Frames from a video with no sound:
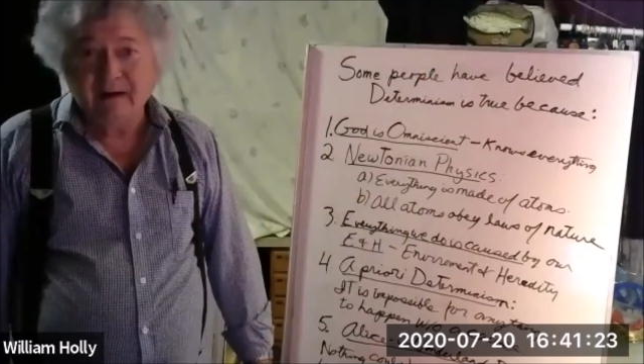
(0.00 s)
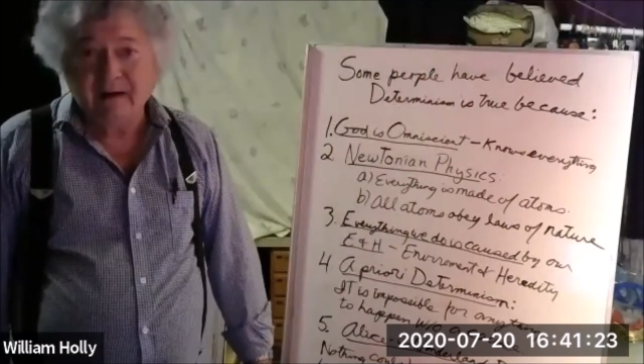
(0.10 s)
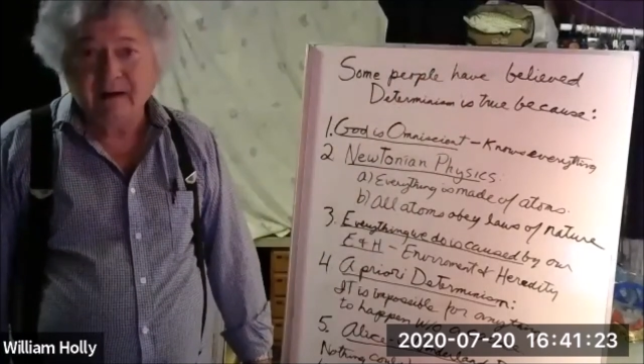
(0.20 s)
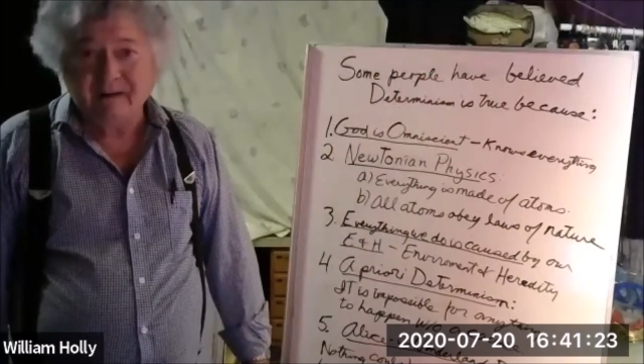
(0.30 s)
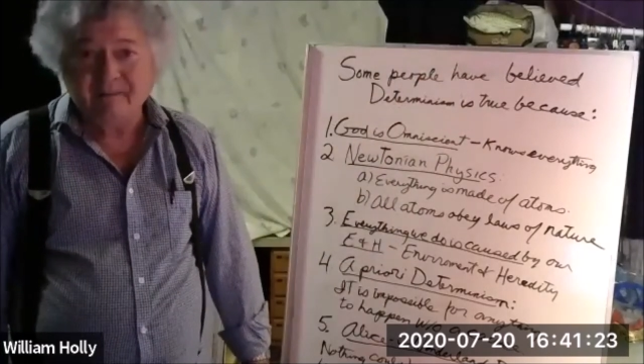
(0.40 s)

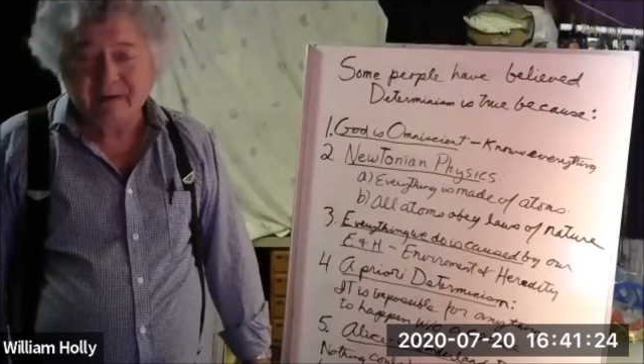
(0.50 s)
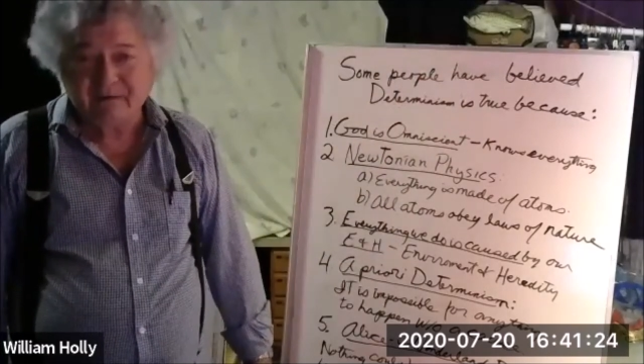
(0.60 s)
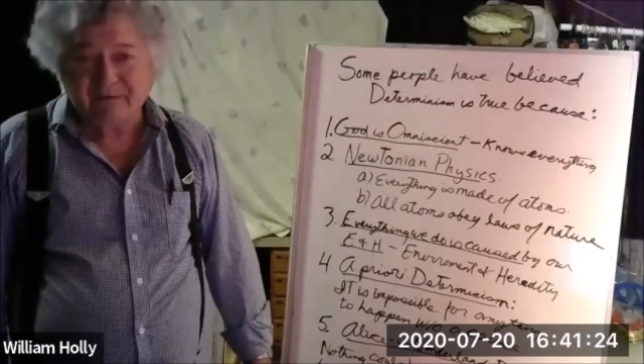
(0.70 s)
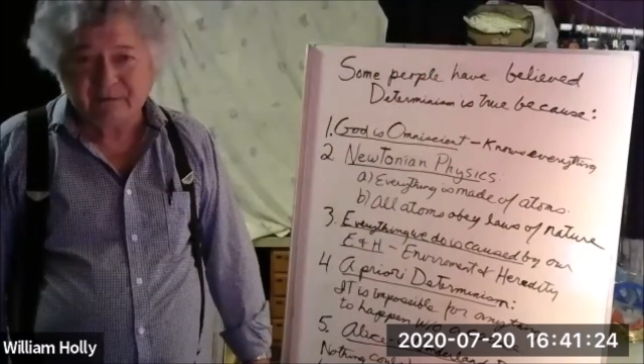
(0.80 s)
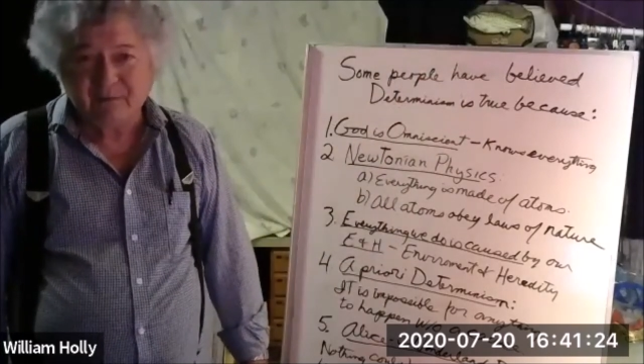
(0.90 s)
uh, there
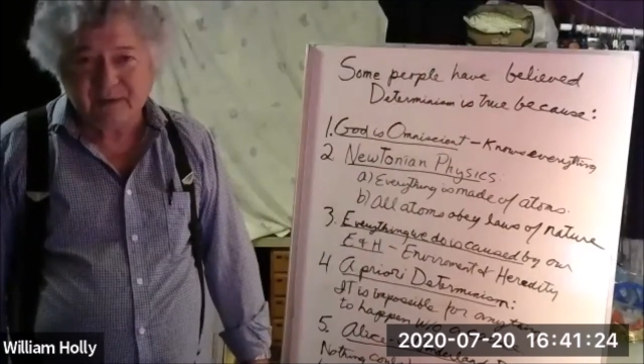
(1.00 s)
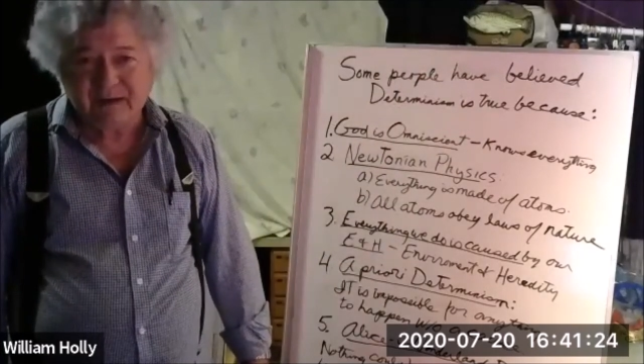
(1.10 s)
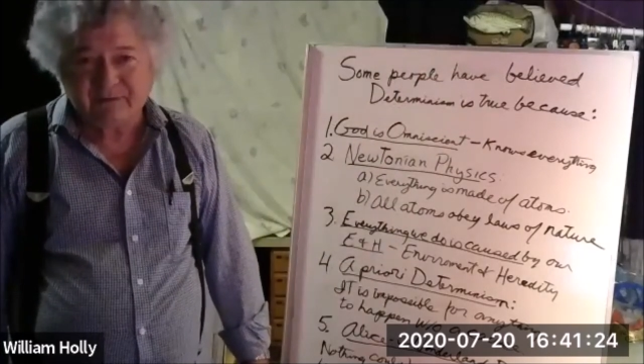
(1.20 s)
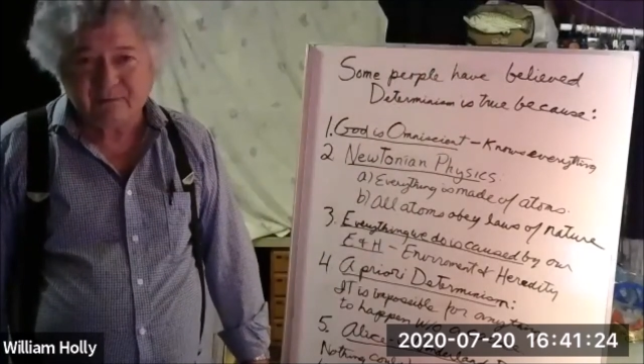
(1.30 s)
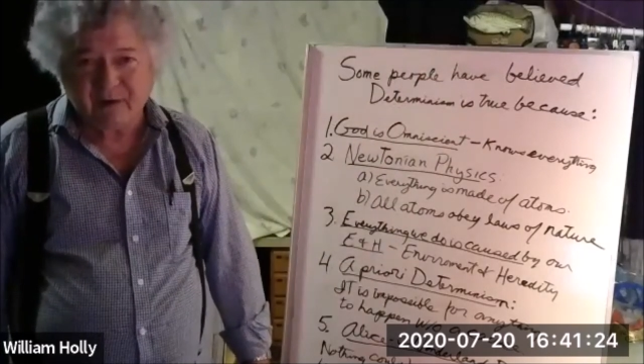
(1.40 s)
are certain
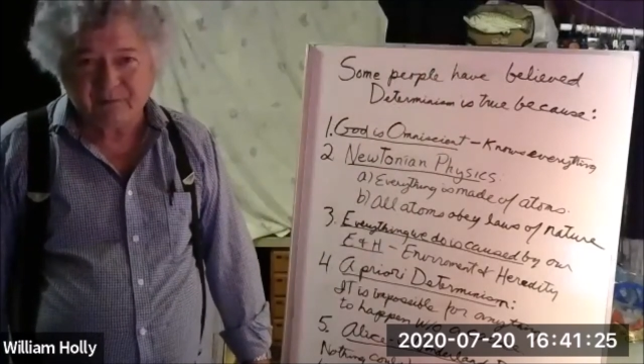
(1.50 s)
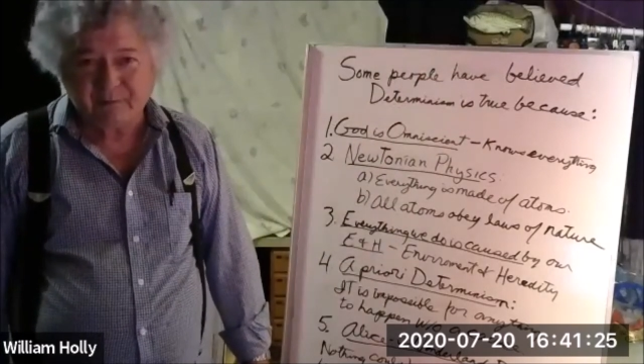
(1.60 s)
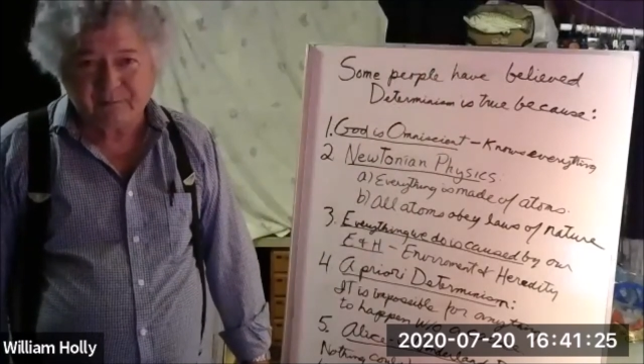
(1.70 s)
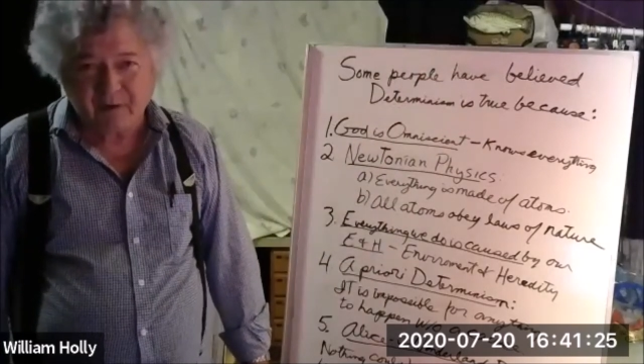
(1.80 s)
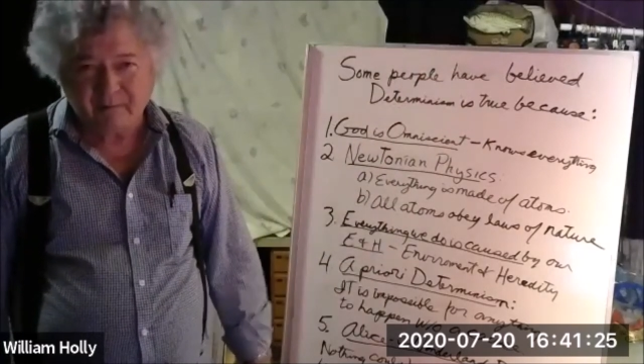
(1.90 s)
things about the
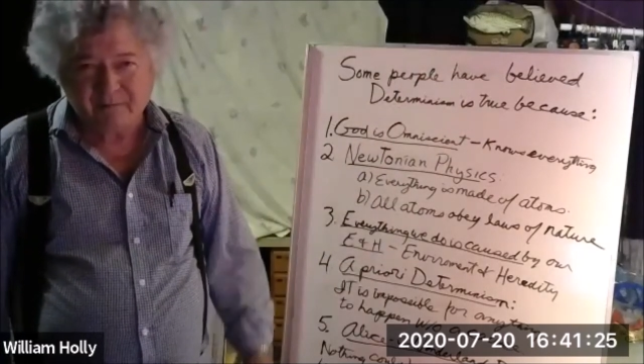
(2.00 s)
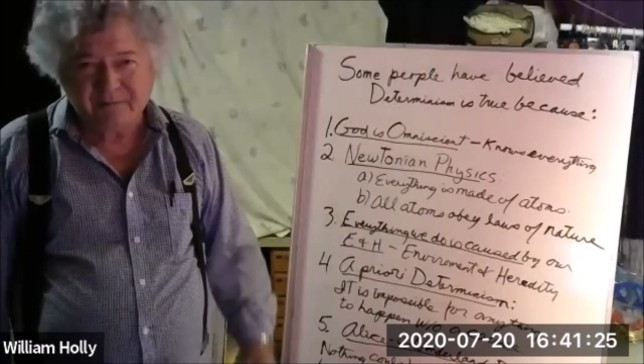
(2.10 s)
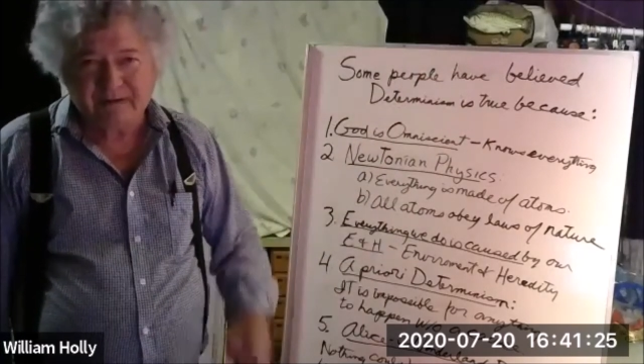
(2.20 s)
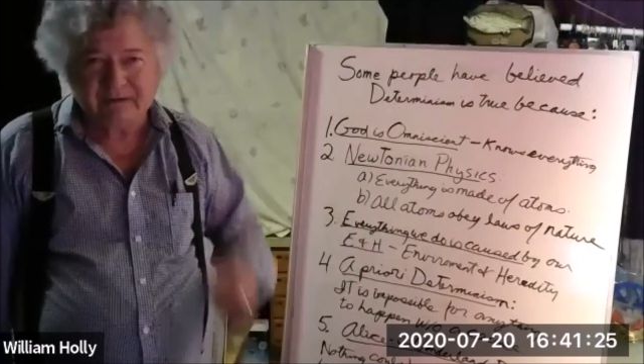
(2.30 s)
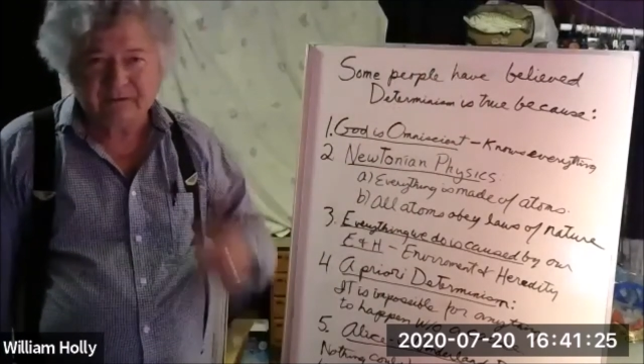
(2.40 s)
problem
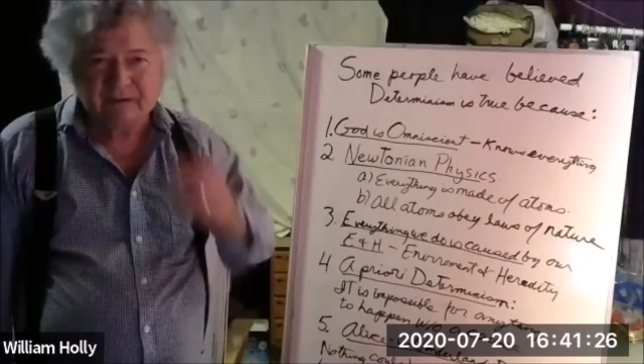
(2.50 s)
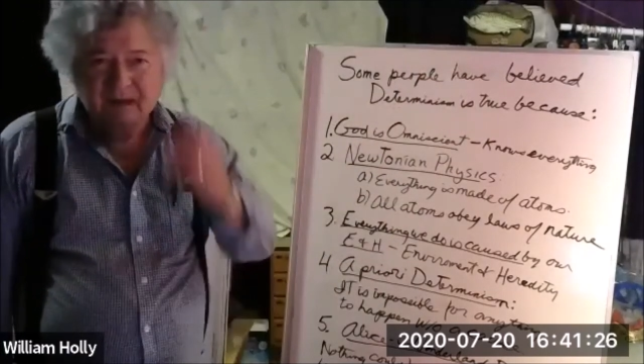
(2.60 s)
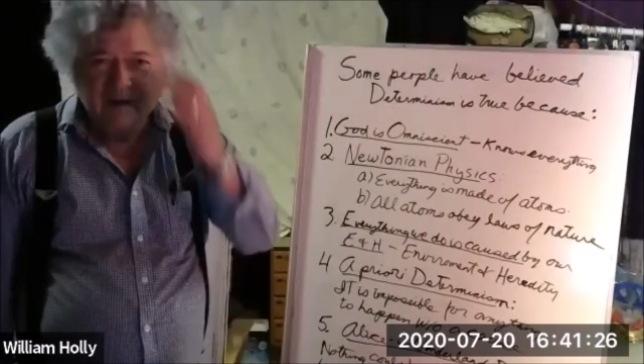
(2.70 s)
that just